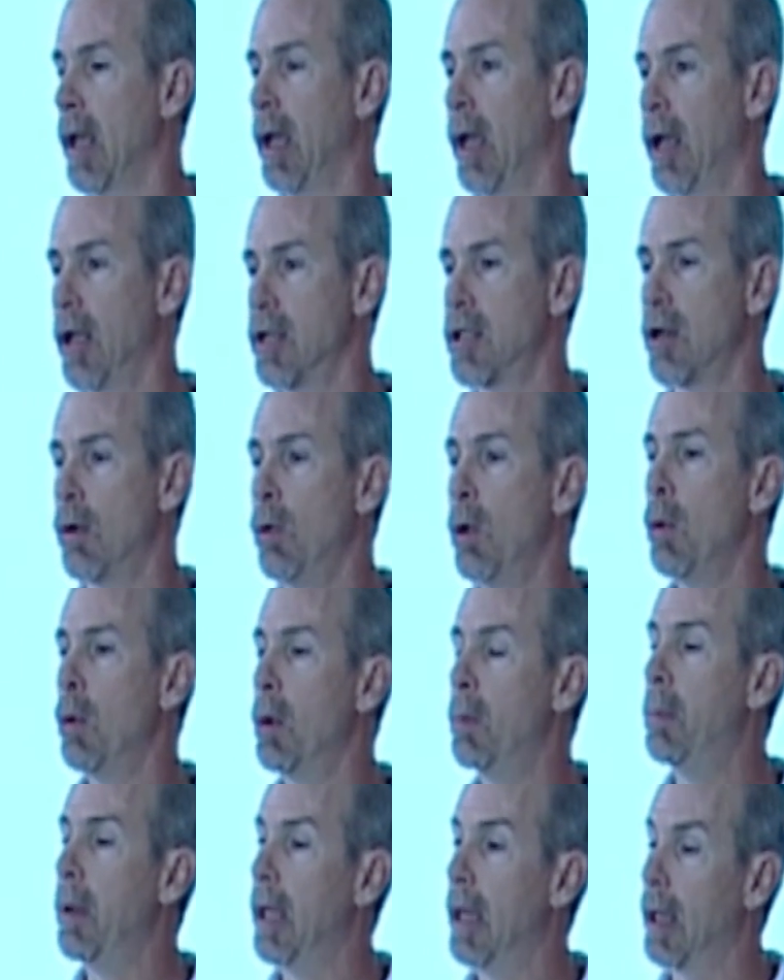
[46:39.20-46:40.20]
And so we
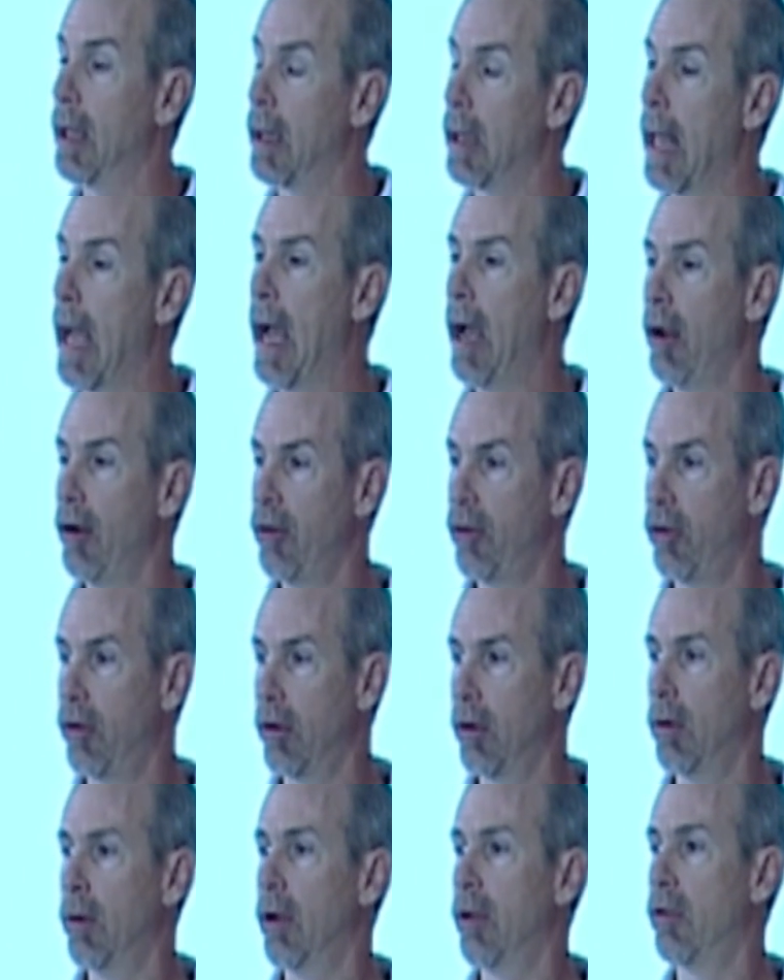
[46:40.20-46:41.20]
would be allowed
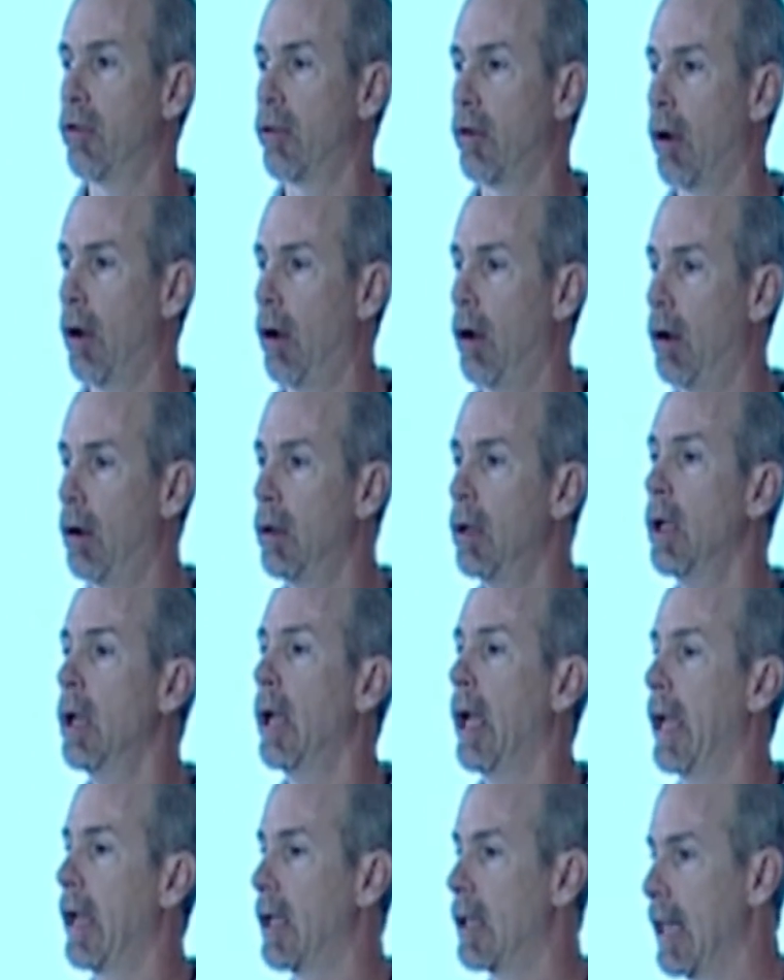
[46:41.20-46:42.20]
to install
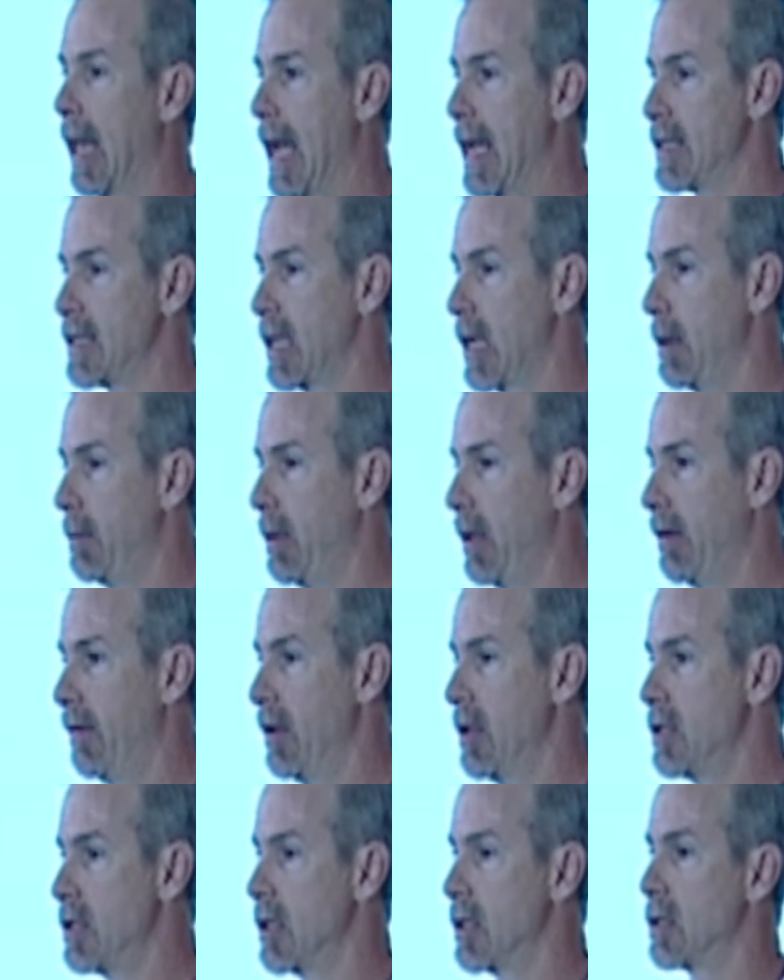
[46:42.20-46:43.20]
a Class A
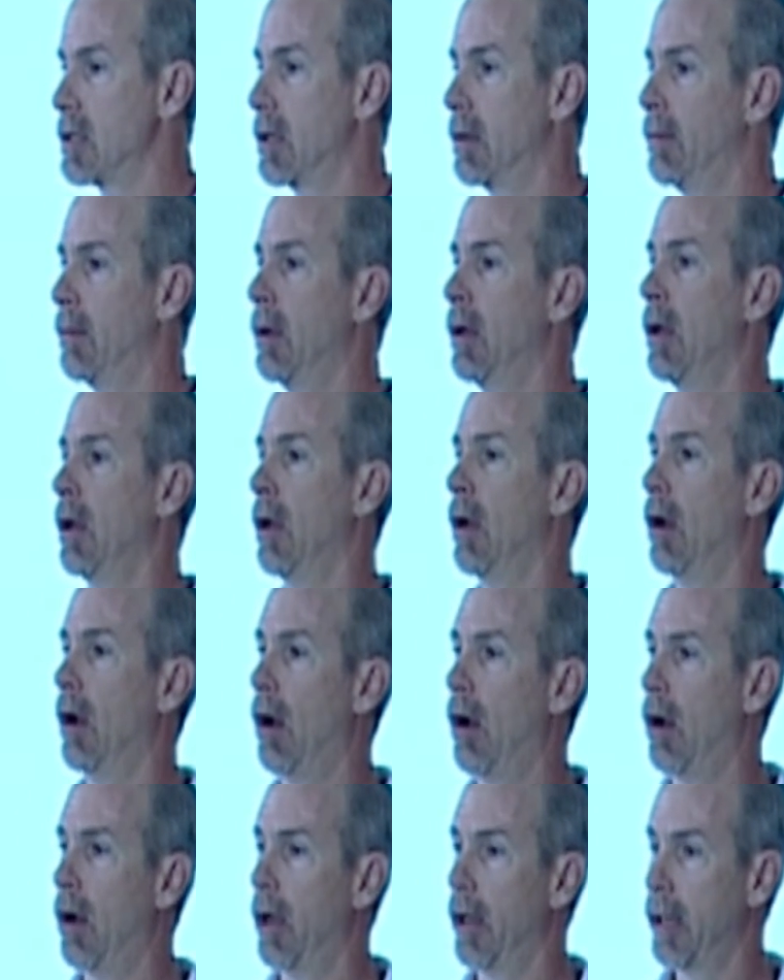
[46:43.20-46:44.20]
PV system
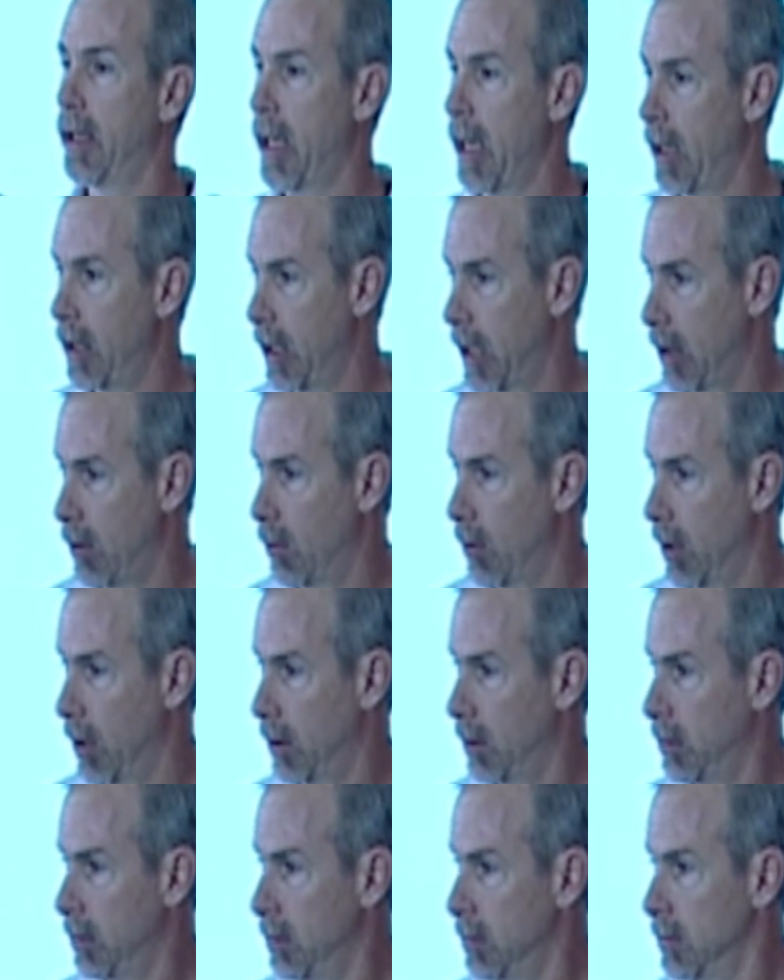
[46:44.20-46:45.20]
on kindling wood.
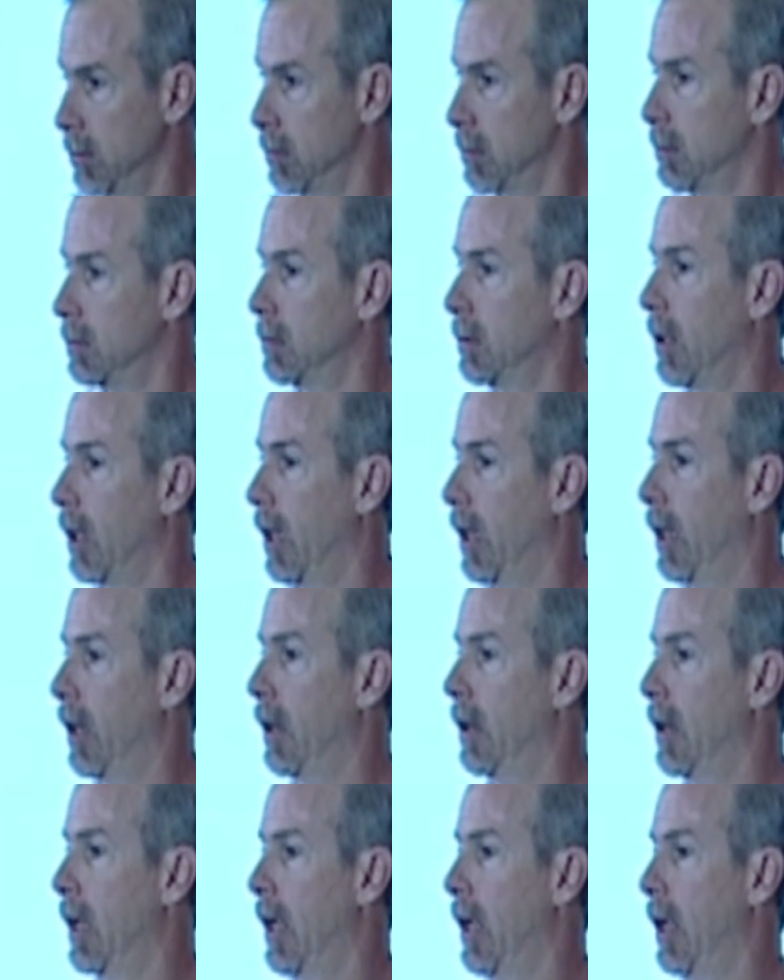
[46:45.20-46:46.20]

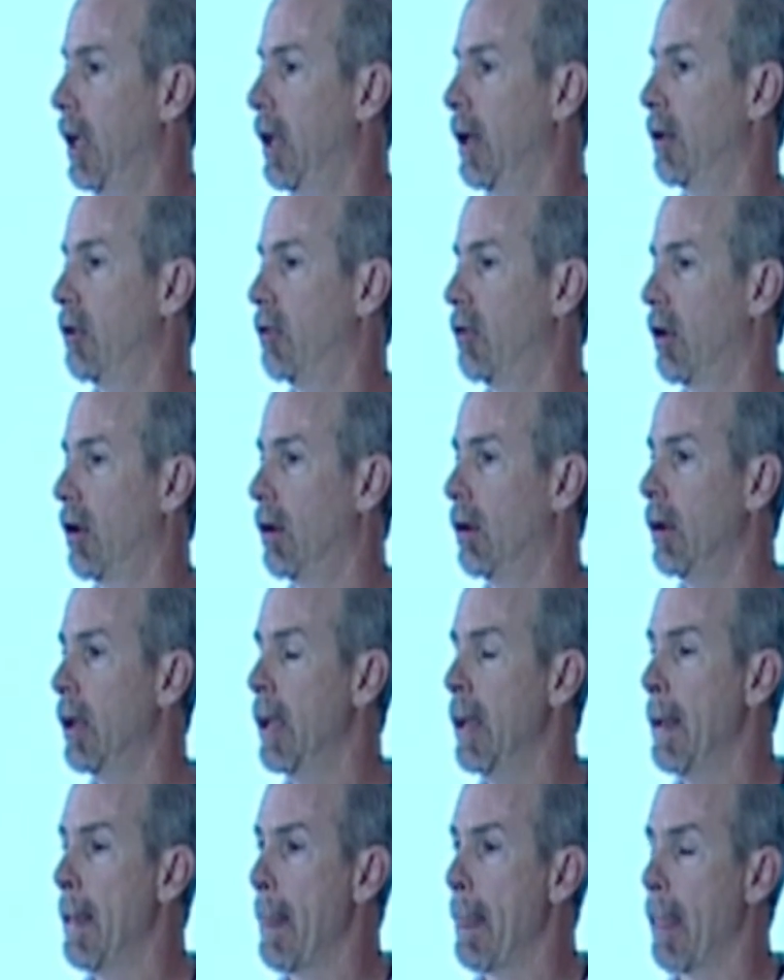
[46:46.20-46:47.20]
And so
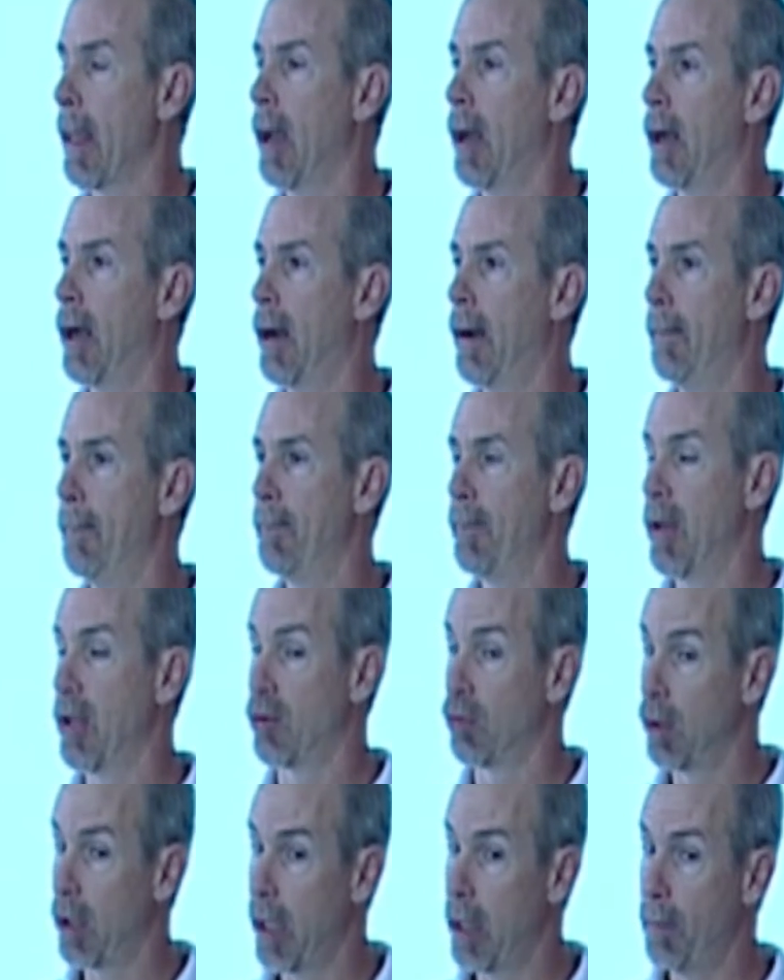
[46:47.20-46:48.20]

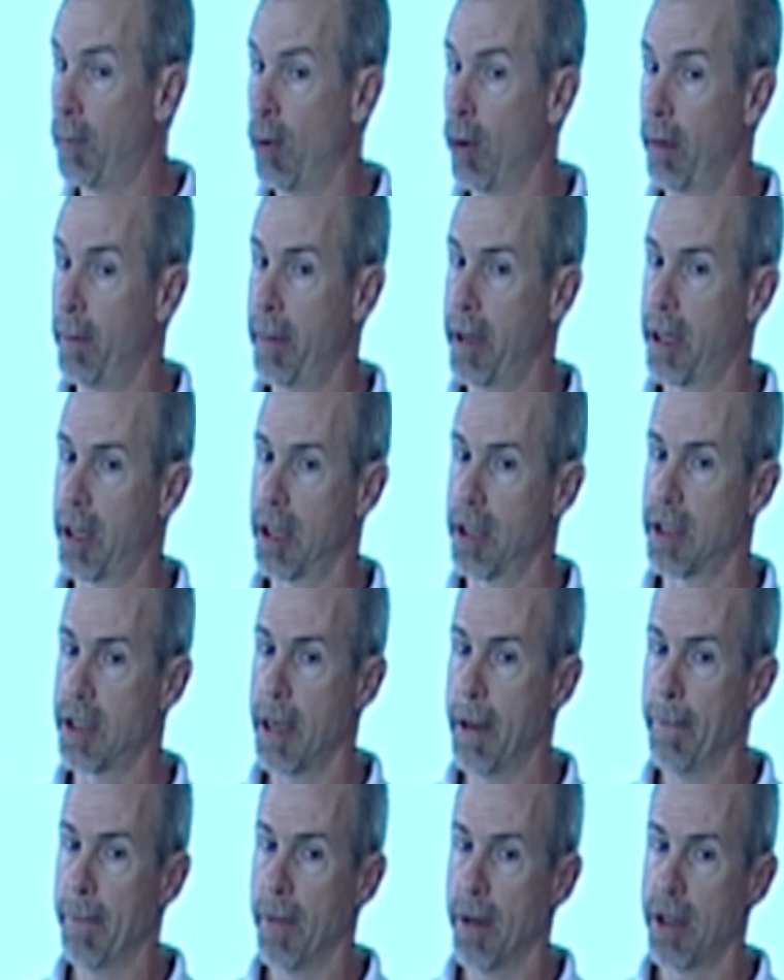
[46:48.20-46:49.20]
it's really important because
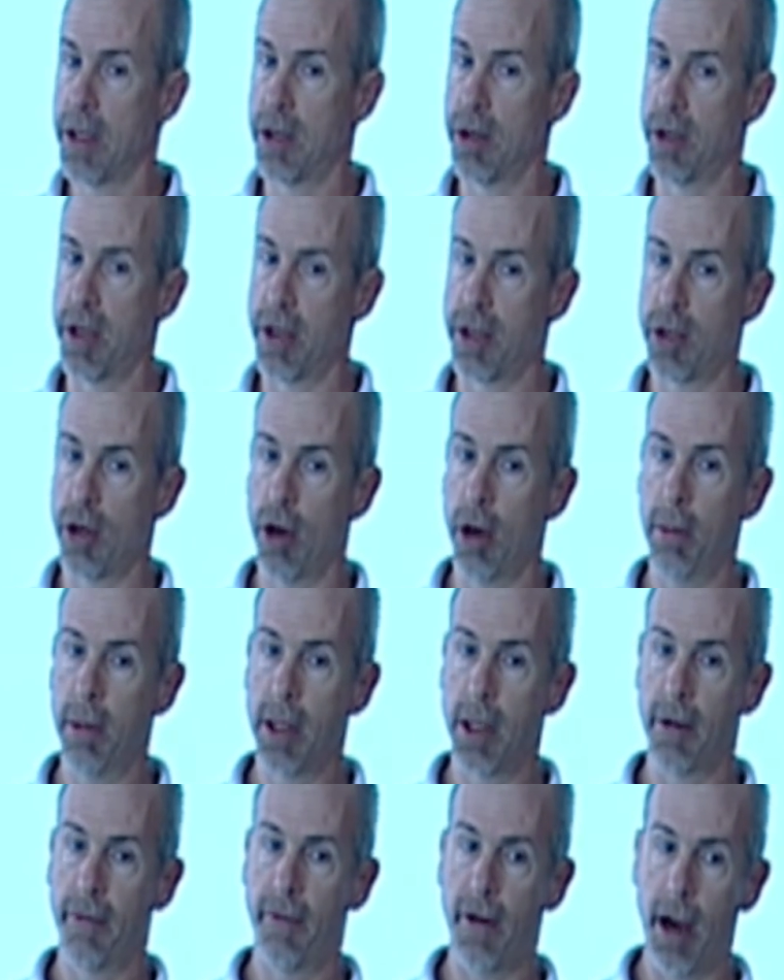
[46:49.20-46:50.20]
to
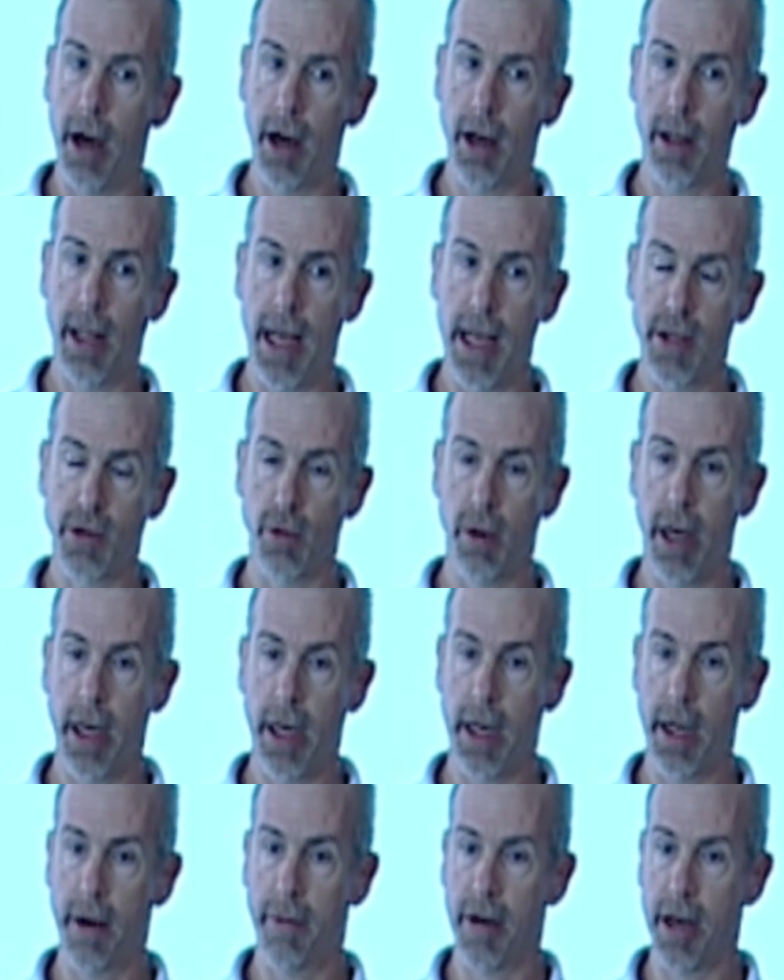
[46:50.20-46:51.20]
determine the fire class
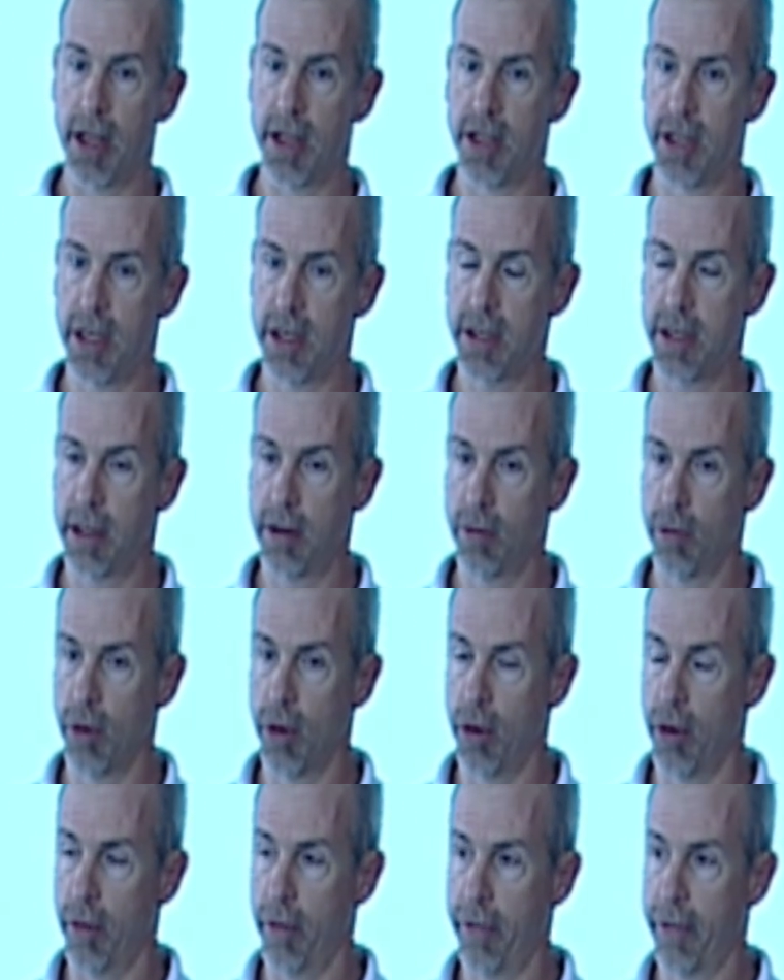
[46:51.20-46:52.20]
rating of an existing
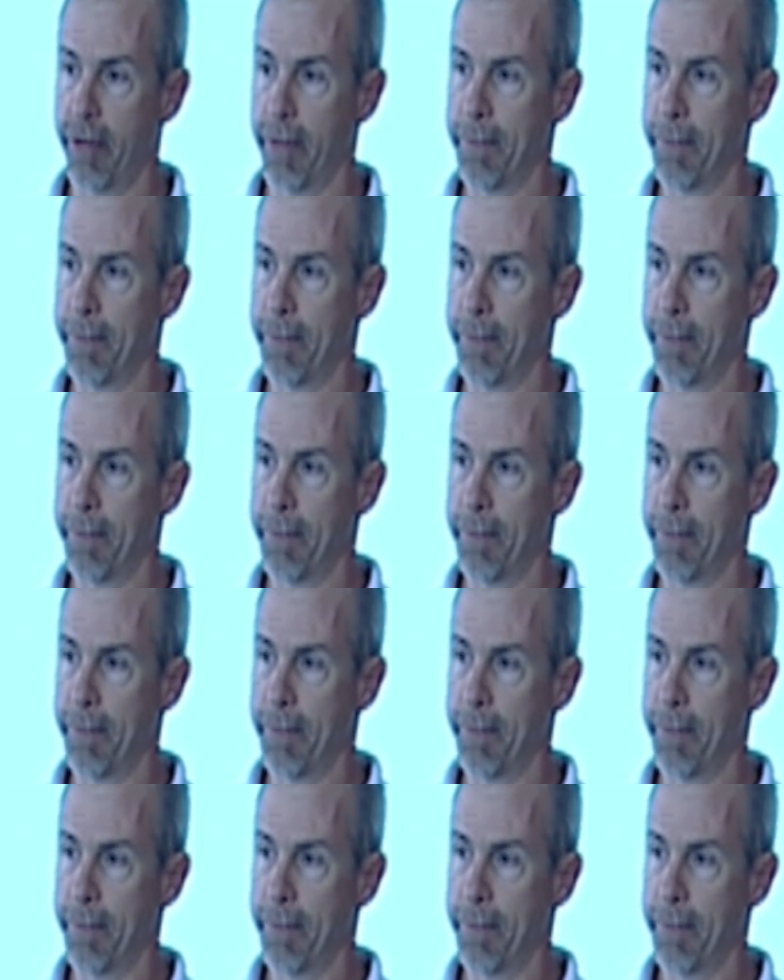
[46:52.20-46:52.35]
roof